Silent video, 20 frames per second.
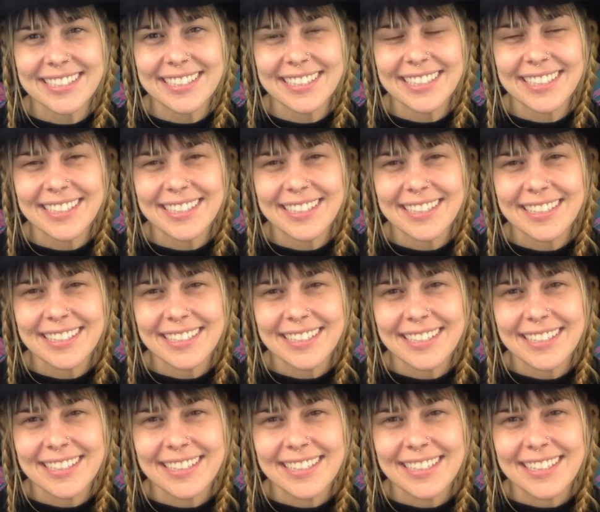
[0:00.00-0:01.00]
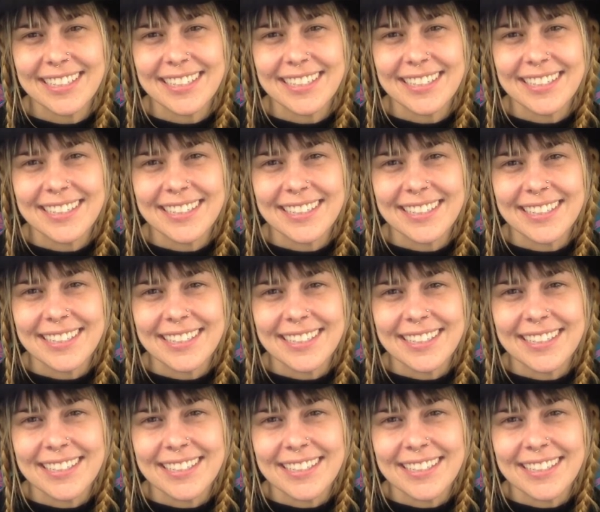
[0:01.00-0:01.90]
(silence)